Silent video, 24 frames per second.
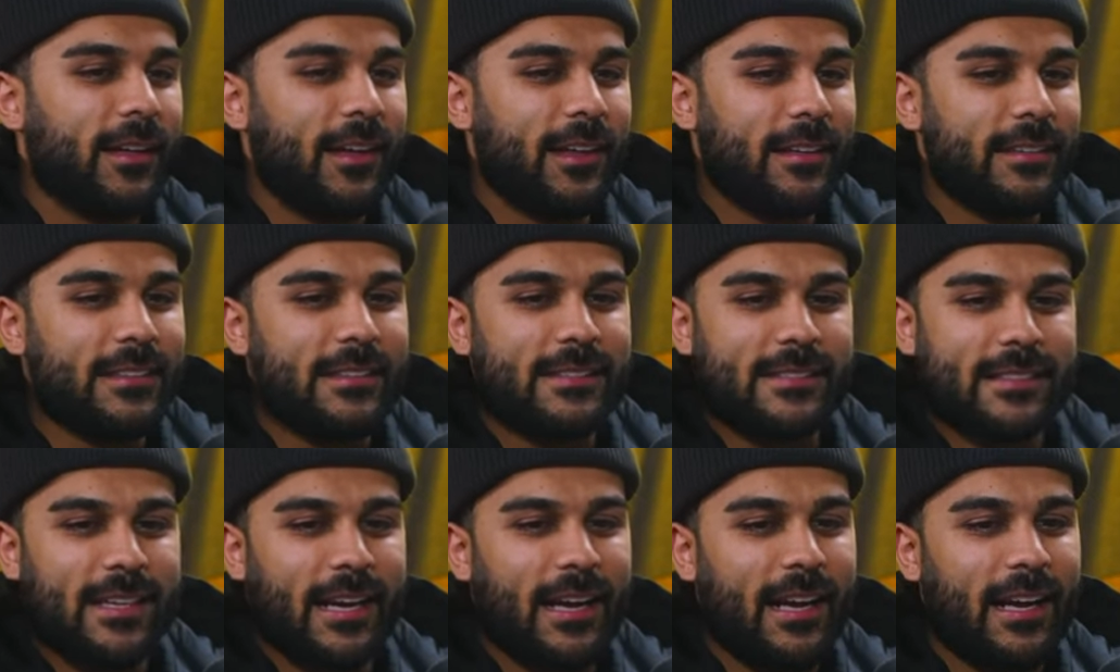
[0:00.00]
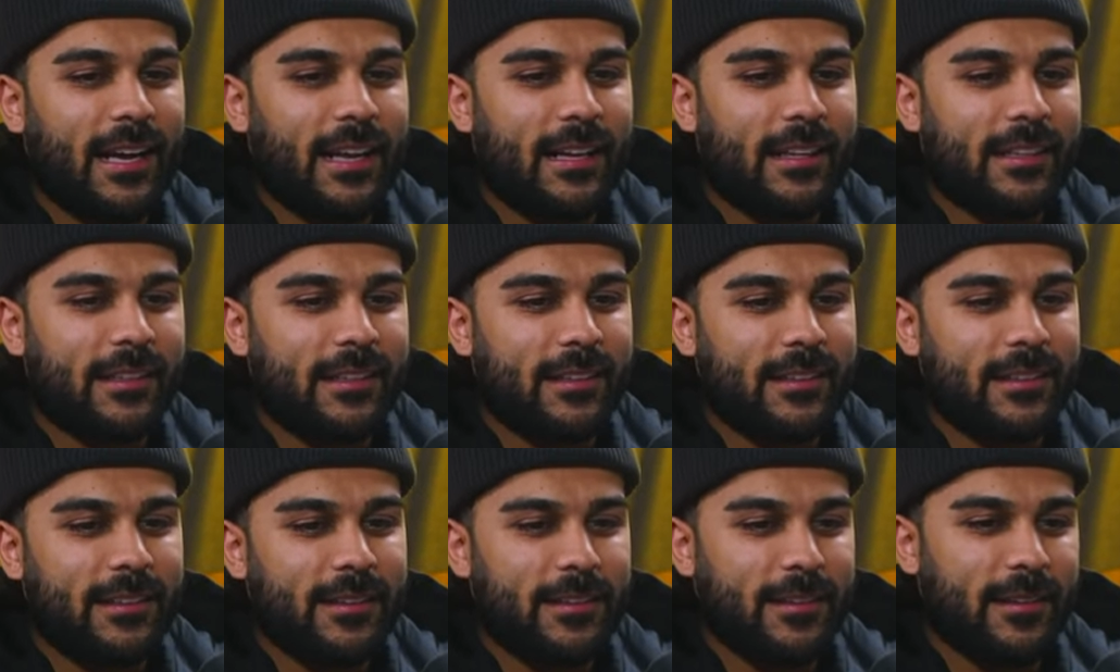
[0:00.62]
And this guy
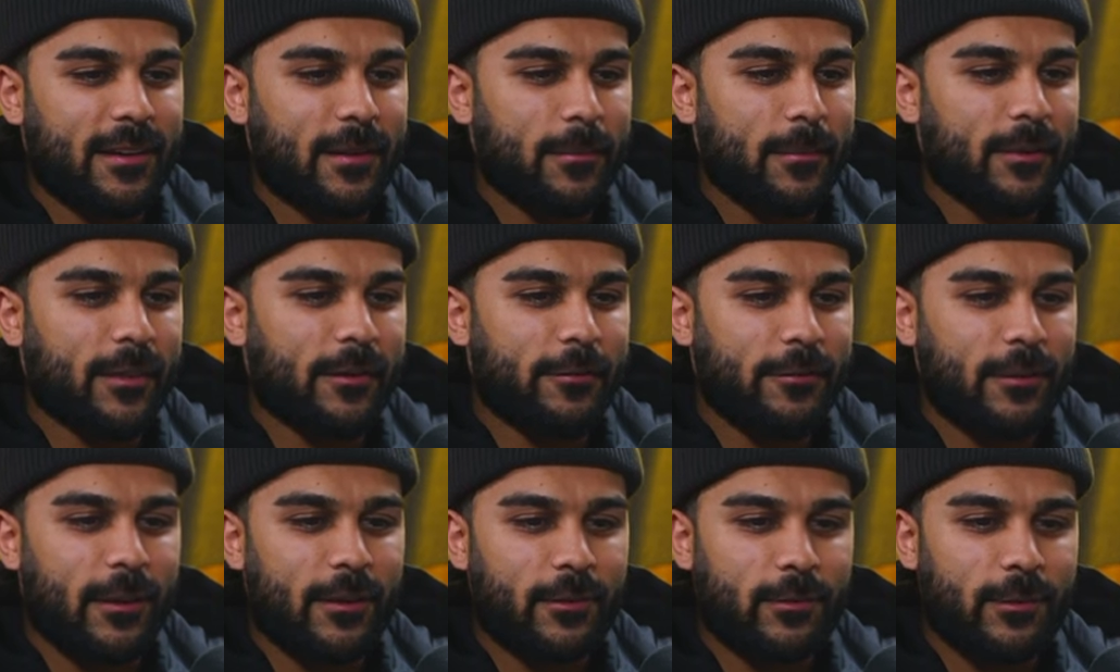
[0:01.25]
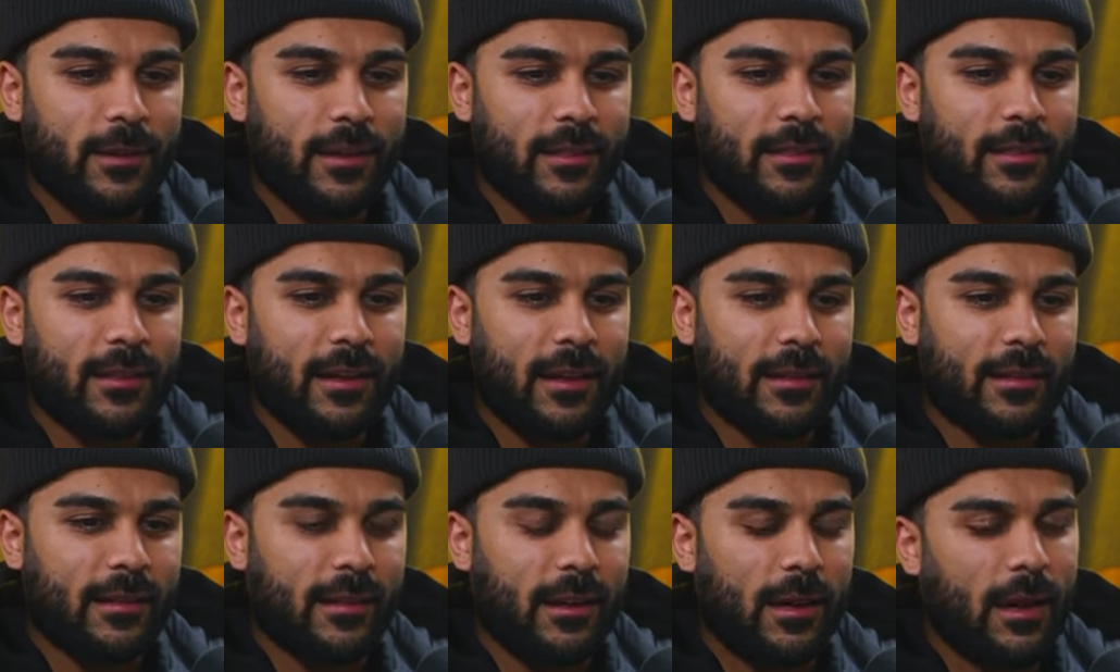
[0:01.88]
that I'm good friends with,
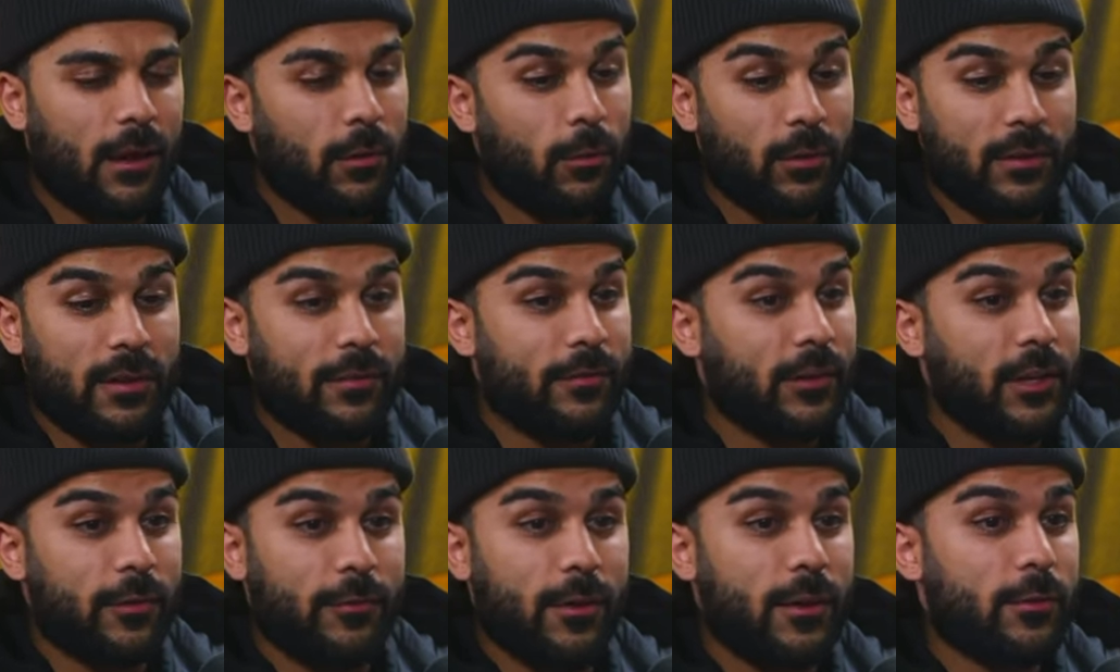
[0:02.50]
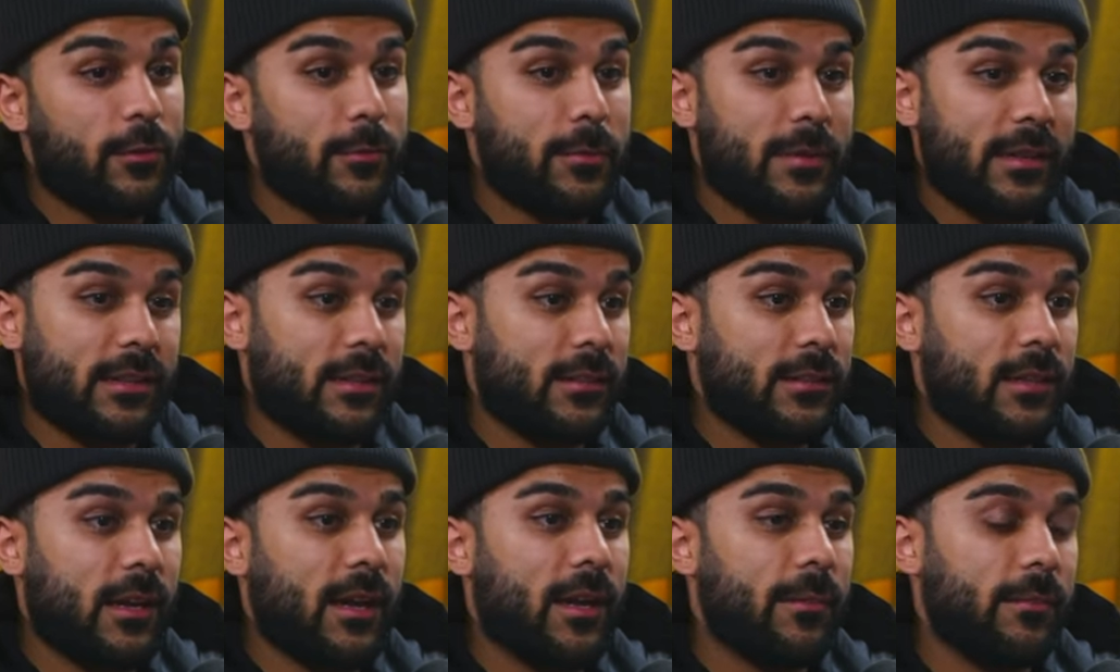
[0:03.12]
at, I wasn't even good friends with him at
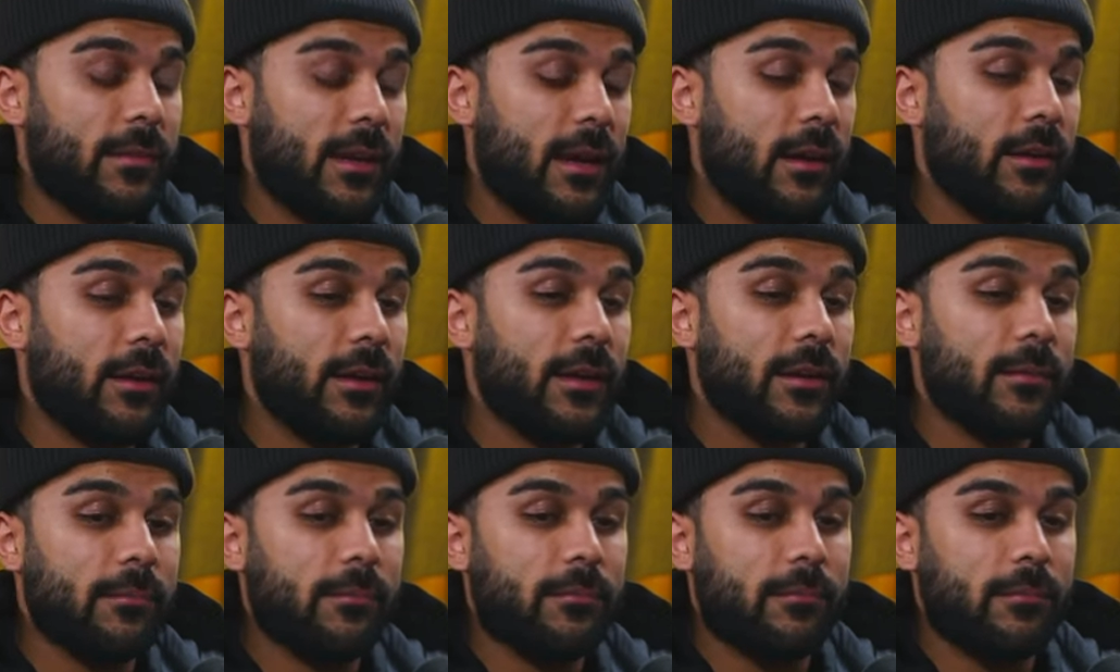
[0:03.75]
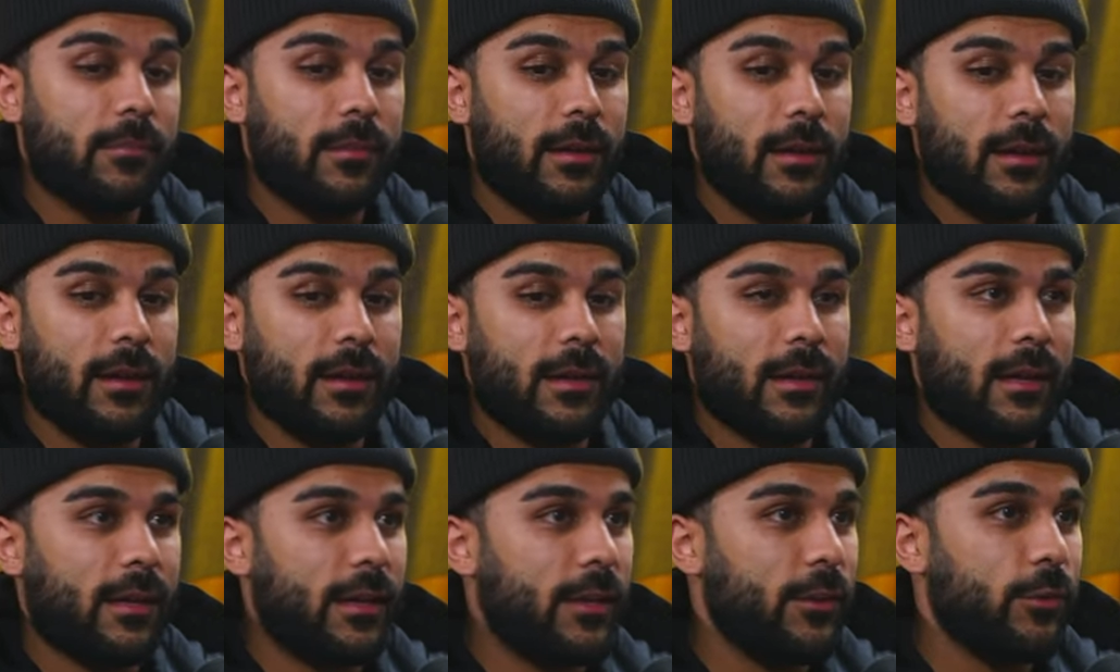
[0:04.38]
the time. Now I am. I
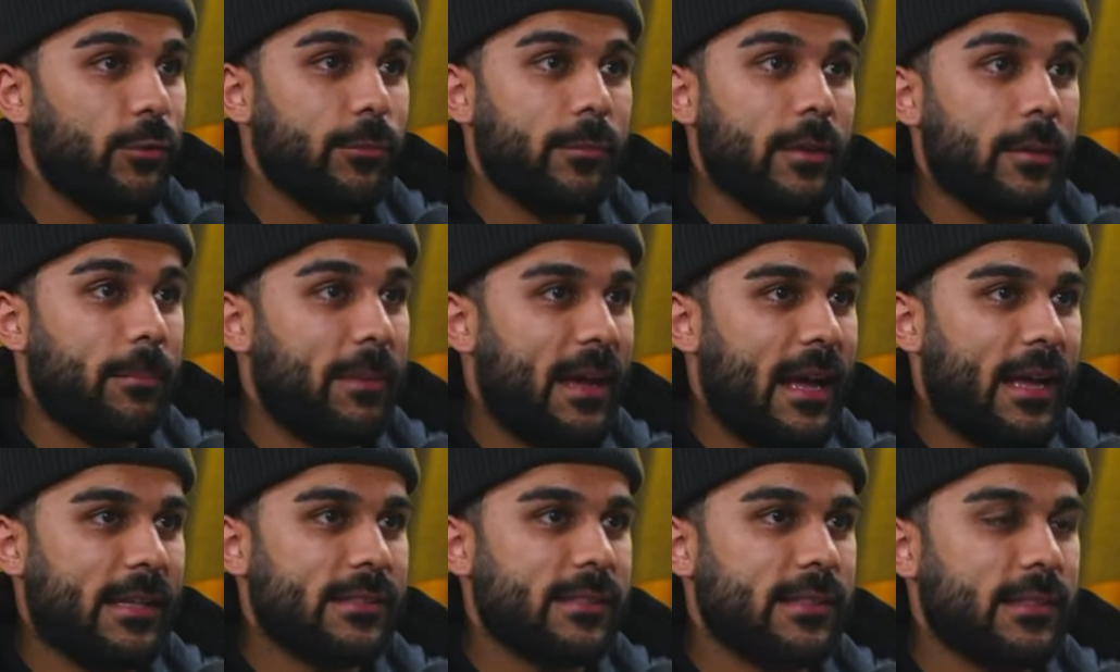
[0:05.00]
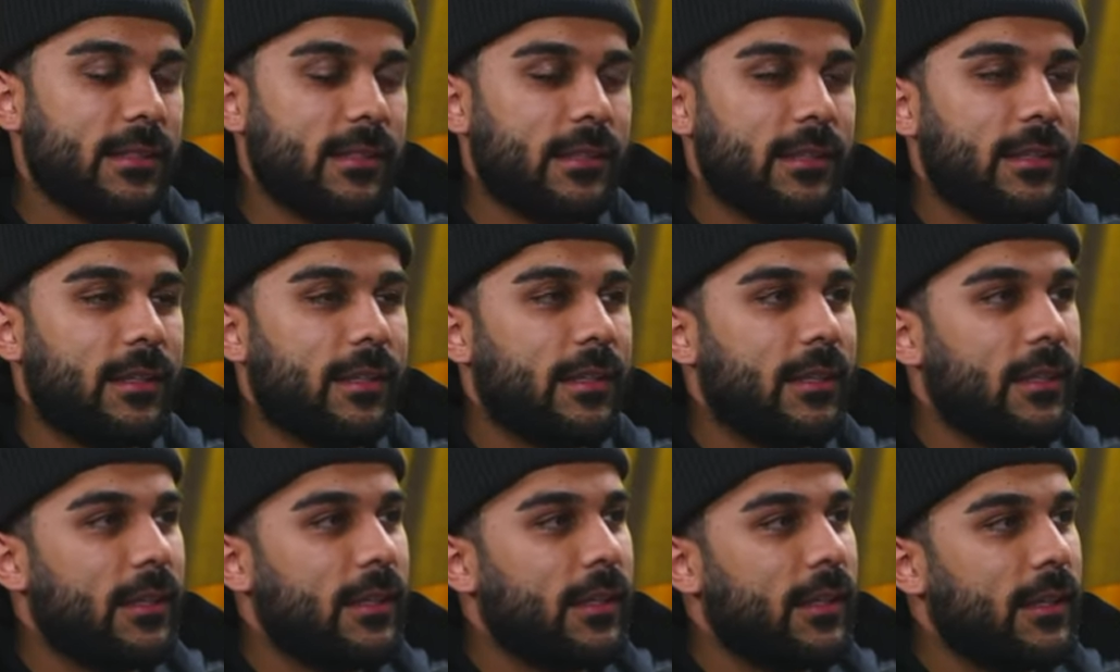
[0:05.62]
kind of knew him in passing.
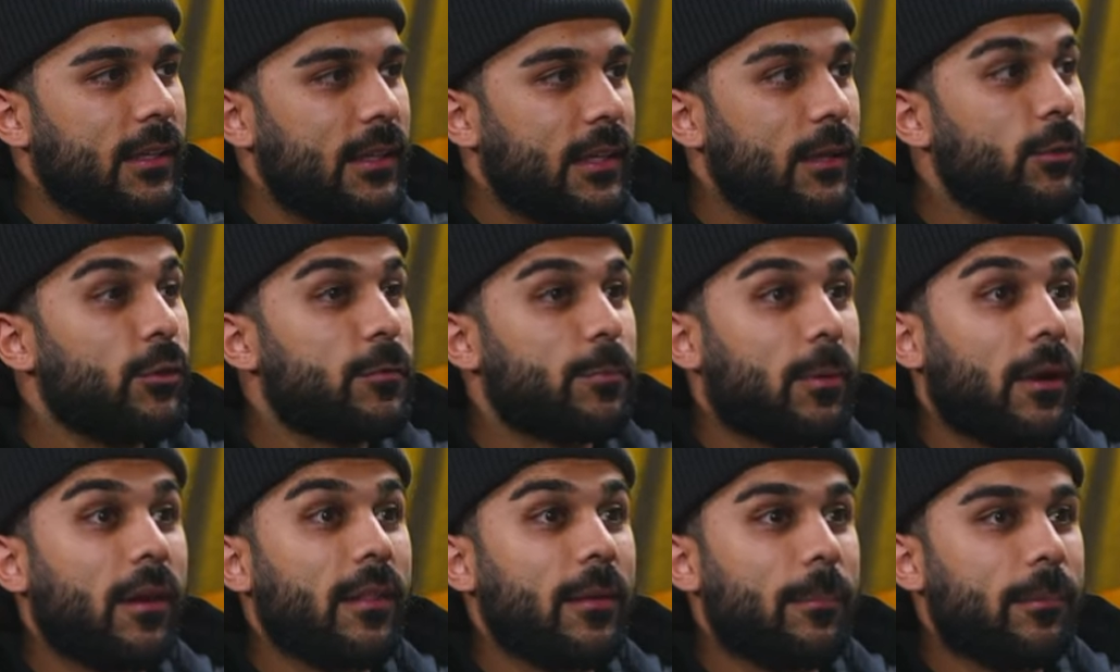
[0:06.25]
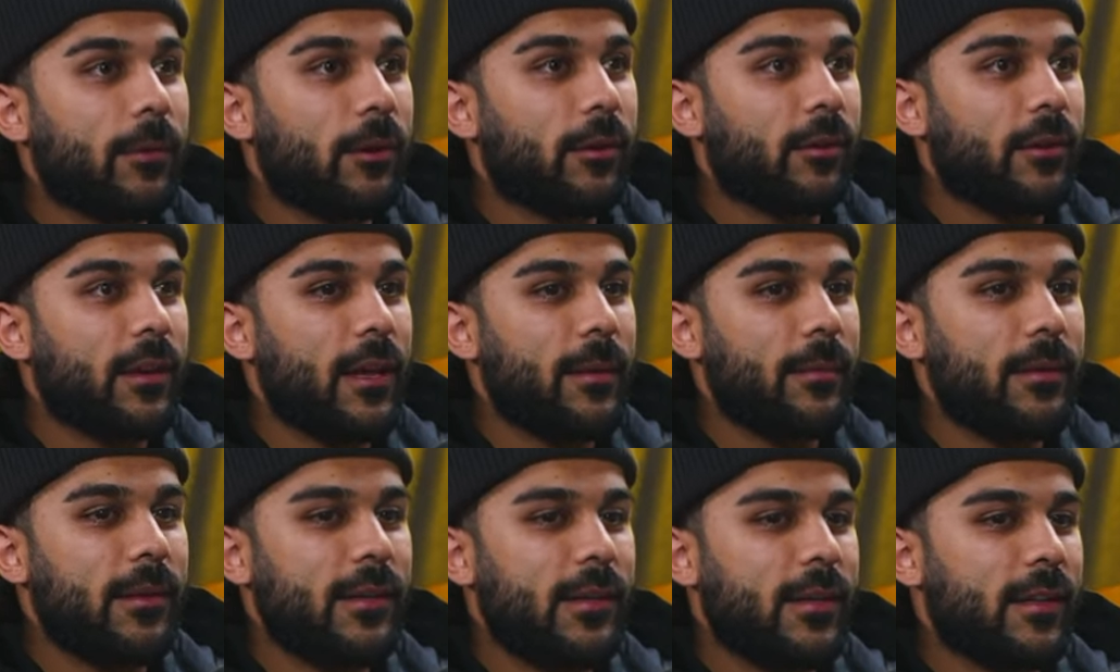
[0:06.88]
He was part of the
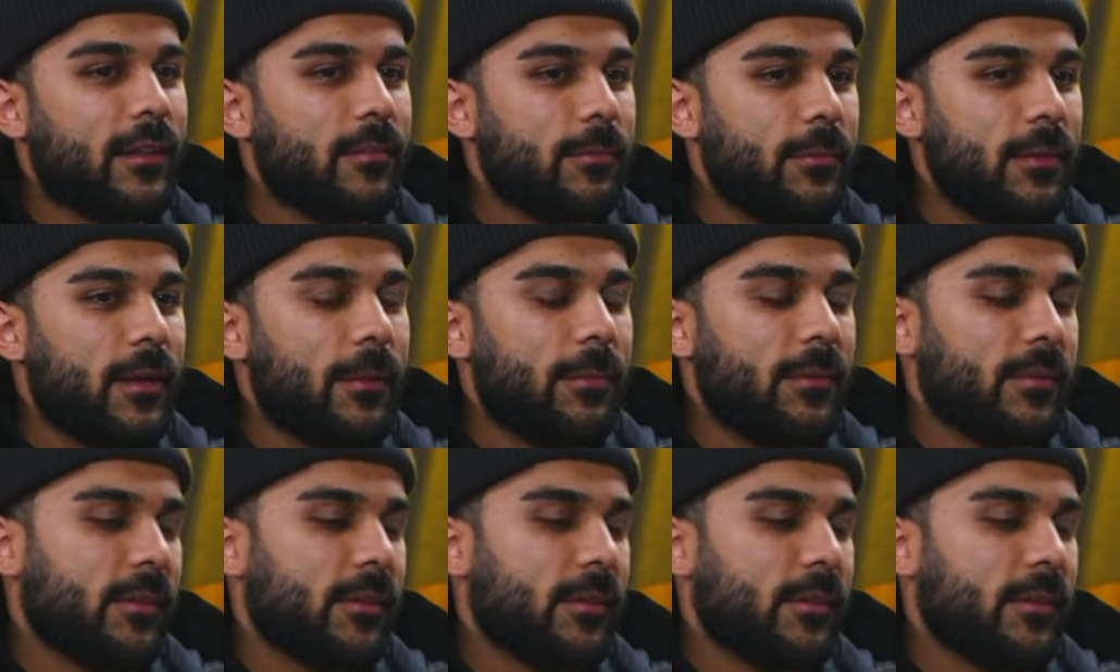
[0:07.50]
program and he hits me up.